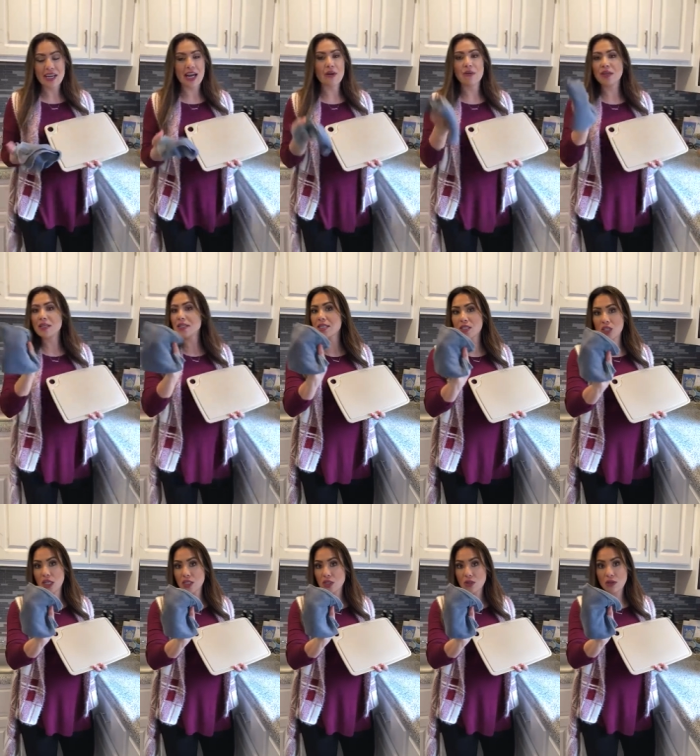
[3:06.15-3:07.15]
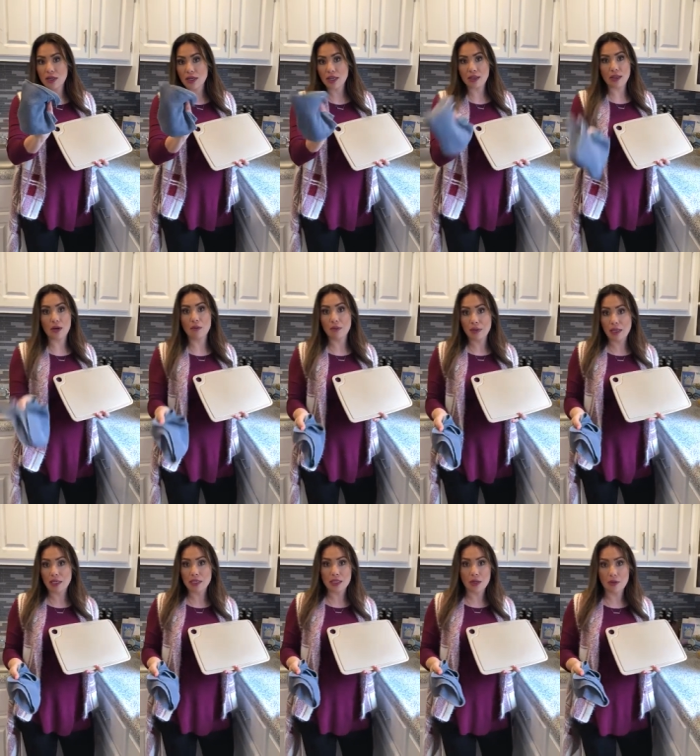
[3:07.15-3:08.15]
I wouldn't suggest you lick it though.
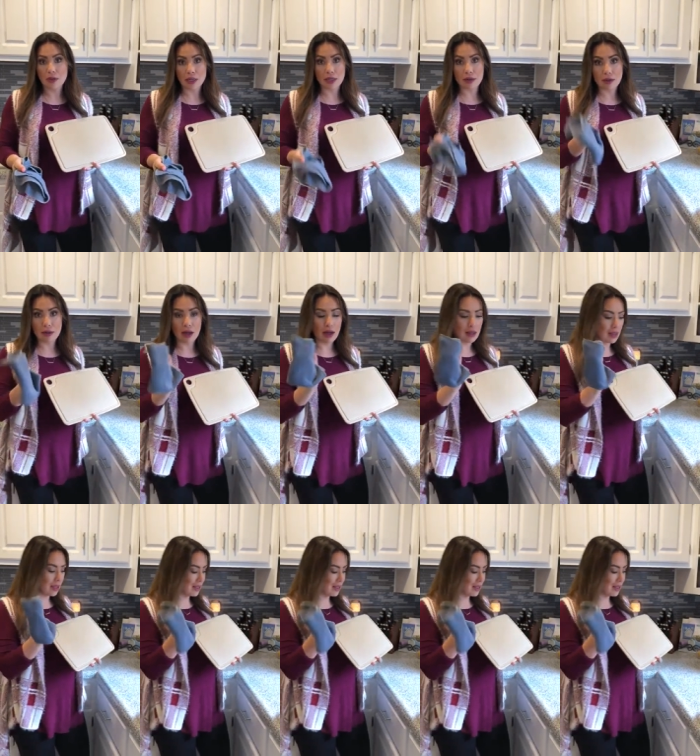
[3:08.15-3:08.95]
Please don't lick your cloth.